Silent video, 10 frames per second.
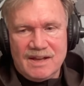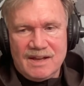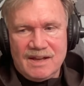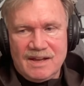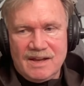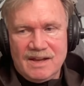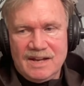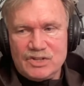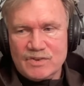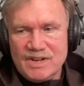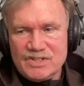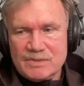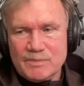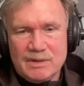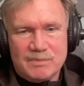Mm. And I tried
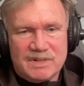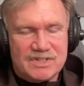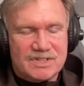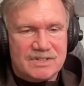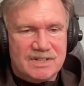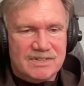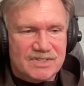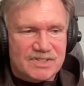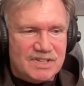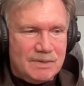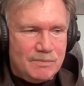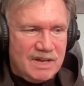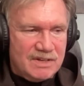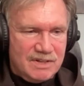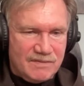some other places that didn't seem
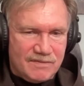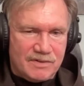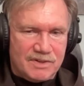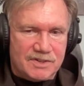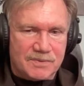that different.